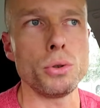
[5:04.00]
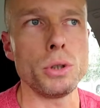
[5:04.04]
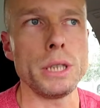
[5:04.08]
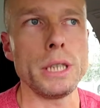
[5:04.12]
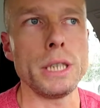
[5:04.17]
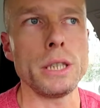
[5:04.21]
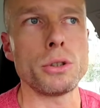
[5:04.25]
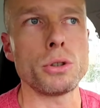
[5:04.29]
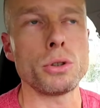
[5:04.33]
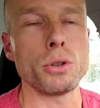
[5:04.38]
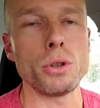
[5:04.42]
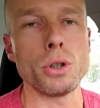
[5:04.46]

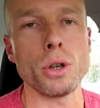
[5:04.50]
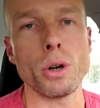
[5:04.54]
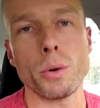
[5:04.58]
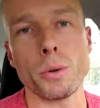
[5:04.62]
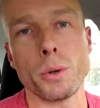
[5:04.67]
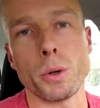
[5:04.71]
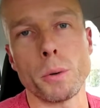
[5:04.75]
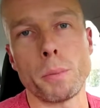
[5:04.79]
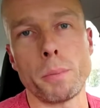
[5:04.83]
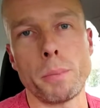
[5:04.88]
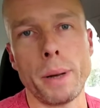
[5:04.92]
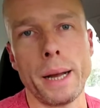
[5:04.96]
need to know
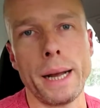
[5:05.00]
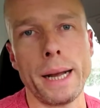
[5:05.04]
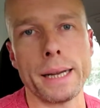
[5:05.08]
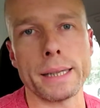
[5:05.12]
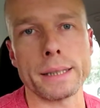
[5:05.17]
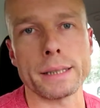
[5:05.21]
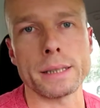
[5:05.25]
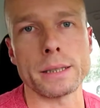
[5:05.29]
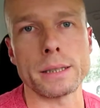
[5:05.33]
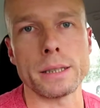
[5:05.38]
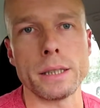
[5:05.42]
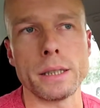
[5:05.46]
your
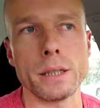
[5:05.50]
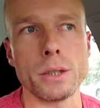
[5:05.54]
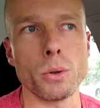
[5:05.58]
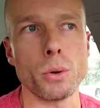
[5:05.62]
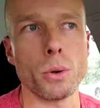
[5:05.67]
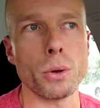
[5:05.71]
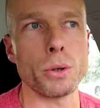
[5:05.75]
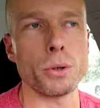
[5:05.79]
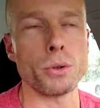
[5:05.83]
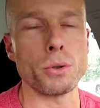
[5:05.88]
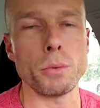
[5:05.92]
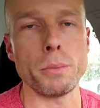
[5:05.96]
past in
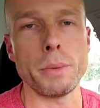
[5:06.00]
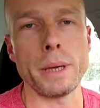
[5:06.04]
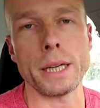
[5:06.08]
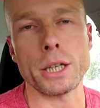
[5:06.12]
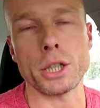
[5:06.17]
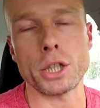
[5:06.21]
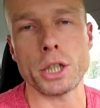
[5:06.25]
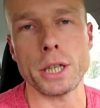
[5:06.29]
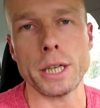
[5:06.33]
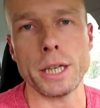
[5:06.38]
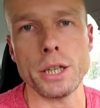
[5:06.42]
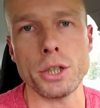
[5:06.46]
order to
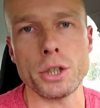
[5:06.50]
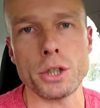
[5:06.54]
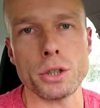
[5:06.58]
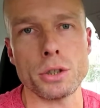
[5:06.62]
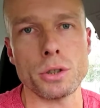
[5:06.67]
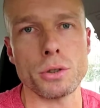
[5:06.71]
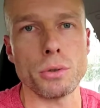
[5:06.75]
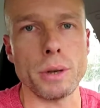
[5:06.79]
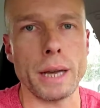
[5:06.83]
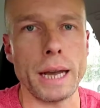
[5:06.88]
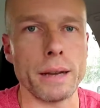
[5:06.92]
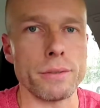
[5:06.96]
make
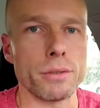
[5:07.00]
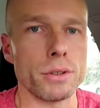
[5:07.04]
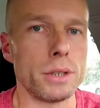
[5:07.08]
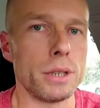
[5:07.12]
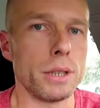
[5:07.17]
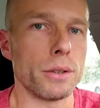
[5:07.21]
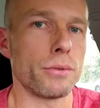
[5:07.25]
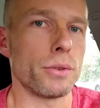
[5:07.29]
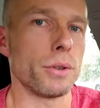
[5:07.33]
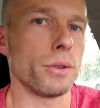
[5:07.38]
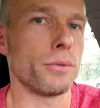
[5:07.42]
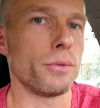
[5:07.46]
changes to have a
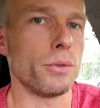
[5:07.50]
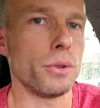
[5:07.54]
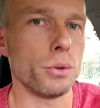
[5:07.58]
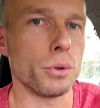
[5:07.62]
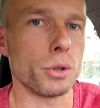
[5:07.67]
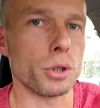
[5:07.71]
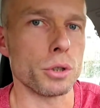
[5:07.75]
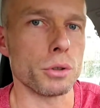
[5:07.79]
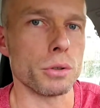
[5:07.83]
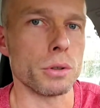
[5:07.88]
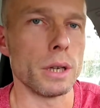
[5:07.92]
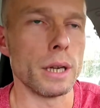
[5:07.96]
different
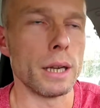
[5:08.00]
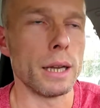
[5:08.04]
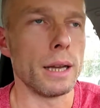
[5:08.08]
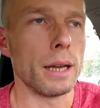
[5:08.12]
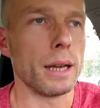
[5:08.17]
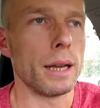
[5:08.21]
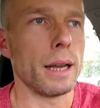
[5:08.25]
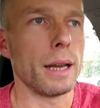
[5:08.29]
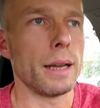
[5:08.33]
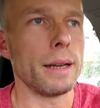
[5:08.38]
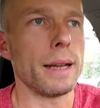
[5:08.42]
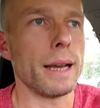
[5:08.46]
future.
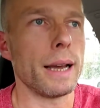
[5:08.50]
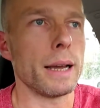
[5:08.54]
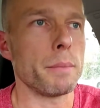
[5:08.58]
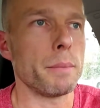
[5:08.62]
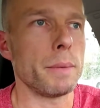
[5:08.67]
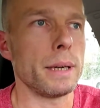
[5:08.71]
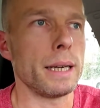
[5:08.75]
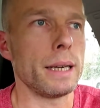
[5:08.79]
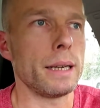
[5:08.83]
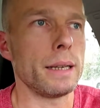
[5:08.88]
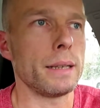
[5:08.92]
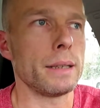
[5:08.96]
And that
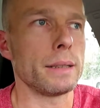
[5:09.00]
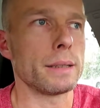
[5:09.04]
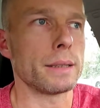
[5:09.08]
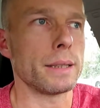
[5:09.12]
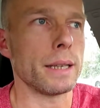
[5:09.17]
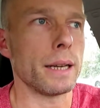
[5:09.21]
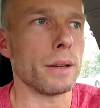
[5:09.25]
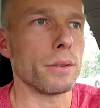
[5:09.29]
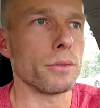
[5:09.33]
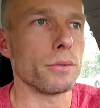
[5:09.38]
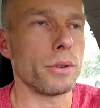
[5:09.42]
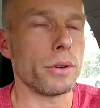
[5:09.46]
may
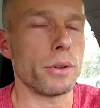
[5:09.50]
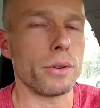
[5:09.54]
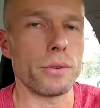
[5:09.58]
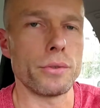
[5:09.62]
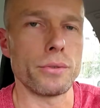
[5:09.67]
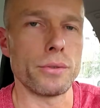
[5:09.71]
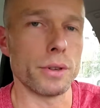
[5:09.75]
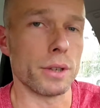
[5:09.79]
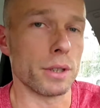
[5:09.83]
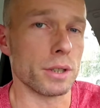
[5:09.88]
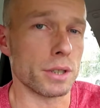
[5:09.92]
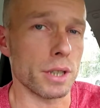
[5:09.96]
sound very
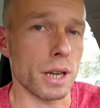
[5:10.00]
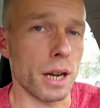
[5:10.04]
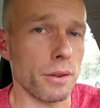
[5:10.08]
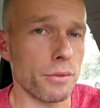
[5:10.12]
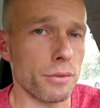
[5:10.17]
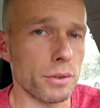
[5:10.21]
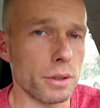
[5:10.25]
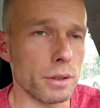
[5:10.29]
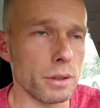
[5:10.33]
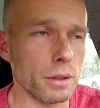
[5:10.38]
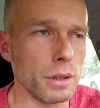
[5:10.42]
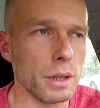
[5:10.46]

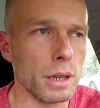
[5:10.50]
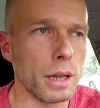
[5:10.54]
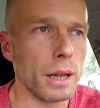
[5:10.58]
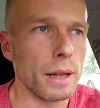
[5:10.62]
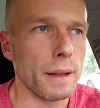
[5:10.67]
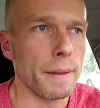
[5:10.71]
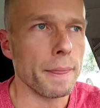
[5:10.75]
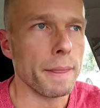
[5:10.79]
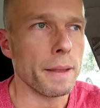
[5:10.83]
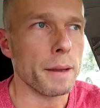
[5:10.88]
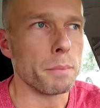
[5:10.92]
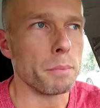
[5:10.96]
philosophical,
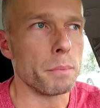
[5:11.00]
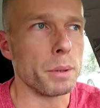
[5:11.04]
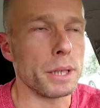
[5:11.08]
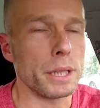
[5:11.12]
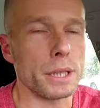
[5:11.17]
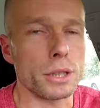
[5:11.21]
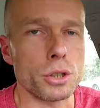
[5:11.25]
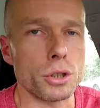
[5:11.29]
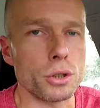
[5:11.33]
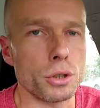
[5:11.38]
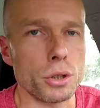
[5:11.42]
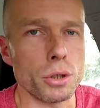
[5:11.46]
but
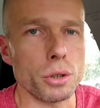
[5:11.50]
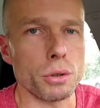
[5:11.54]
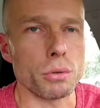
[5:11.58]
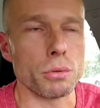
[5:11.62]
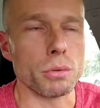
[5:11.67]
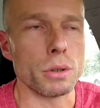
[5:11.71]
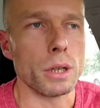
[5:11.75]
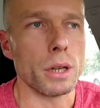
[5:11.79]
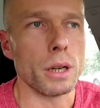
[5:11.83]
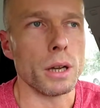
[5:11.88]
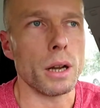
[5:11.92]
it's true.